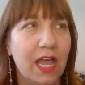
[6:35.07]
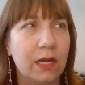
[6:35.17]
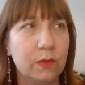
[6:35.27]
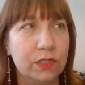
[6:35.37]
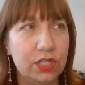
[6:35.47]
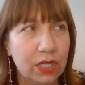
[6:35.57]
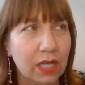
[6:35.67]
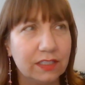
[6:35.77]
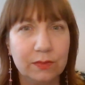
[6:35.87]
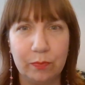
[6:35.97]
and it was
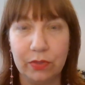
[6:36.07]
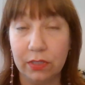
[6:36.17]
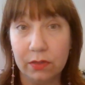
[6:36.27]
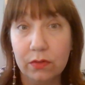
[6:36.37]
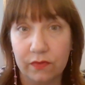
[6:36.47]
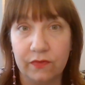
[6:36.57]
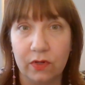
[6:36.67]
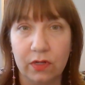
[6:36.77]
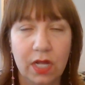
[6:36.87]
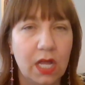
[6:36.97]
just
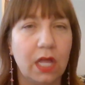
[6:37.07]
beautiful.